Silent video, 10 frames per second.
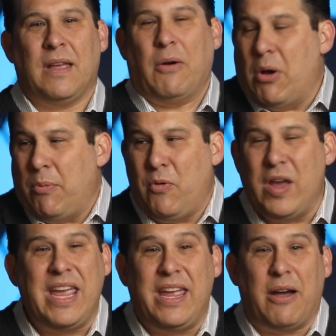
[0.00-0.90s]
Uh,
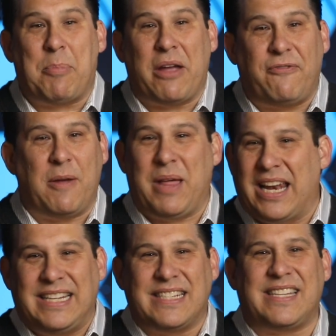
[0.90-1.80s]
we, uh, my family,
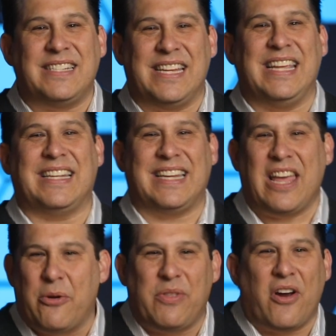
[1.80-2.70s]
had a distancing get
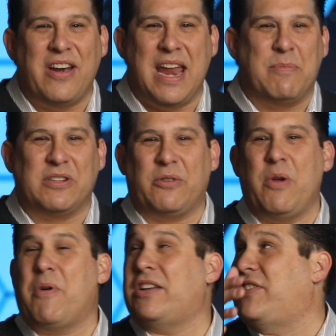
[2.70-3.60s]
together with our neighbors, and
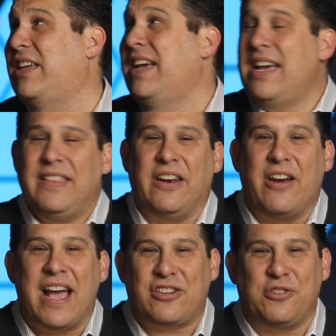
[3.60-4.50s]
we watched the, the
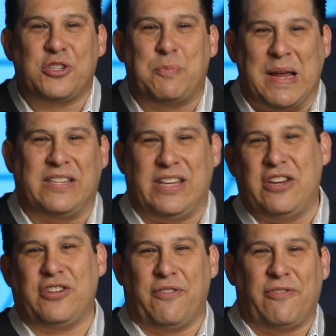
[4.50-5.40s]
International Space
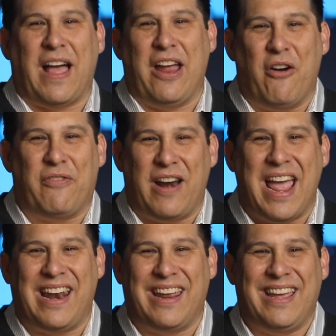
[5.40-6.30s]
Station fly
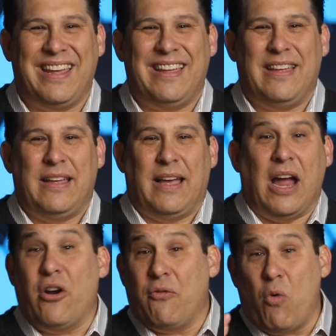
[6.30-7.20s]
overhead.
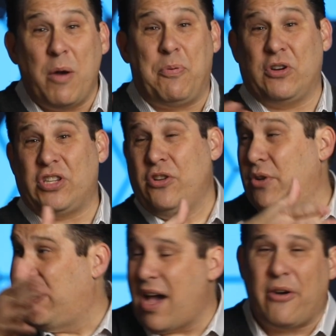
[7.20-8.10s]
I heard of one person who
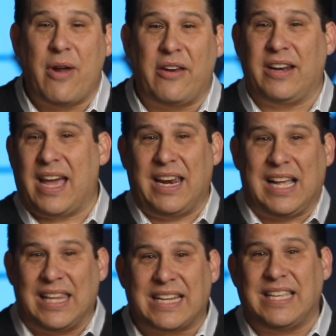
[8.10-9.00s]
had gone around and kind of
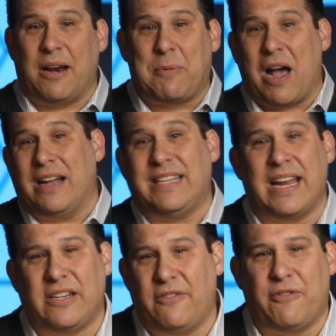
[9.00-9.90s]
collected up
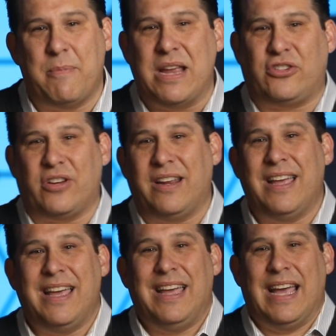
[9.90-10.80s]
contact information
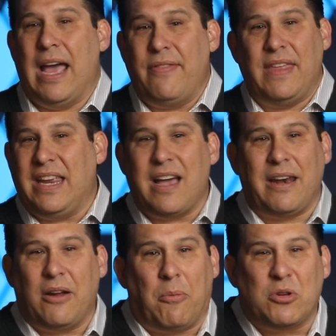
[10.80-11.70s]
and then he
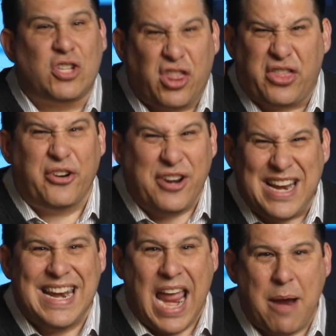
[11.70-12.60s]
got almost
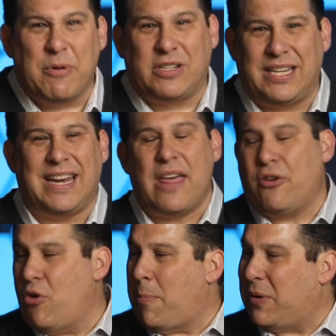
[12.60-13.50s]
30 neighbors
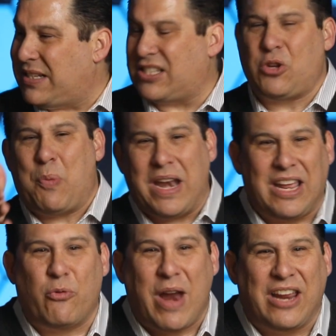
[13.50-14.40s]
together who are participating
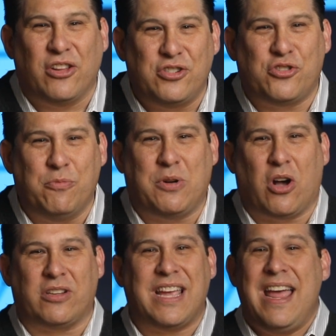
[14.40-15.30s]
in regular Zoom
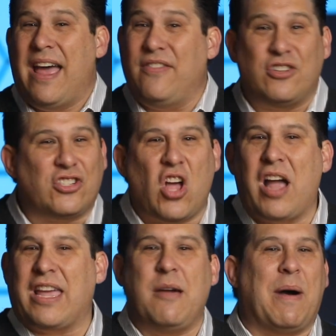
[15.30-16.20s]
calls. And they're just
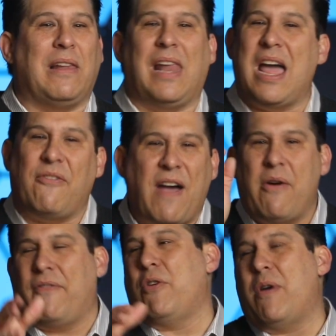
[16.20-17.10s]
talking about life,
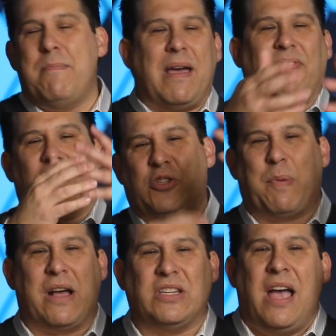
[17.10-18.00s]
how everyone met their
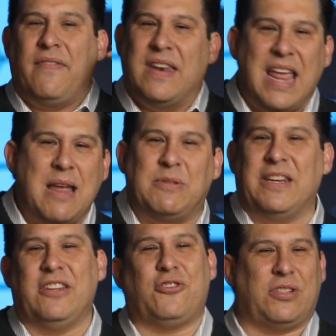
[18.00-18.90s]
spouse, the names
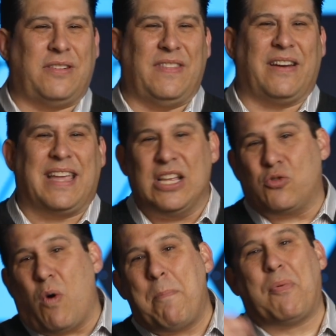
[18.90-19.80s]
and interests of their
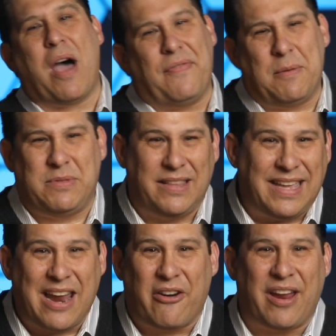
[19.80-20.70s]
kids, what brought them to
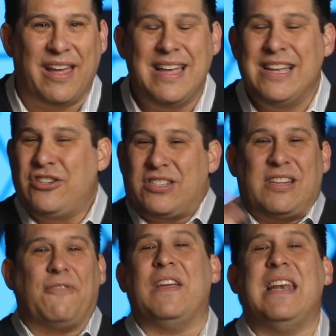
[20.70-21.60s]
the area, just
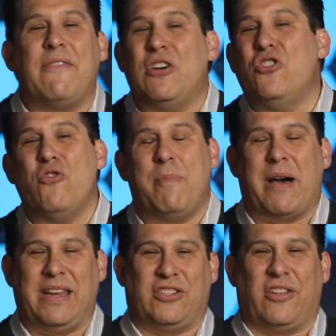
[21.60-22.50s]
stuff they never knew
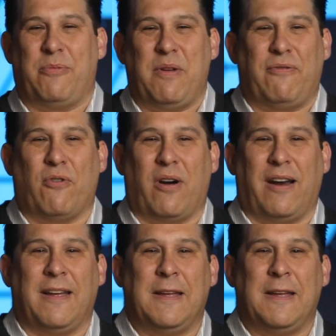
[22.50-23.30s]
about each other before.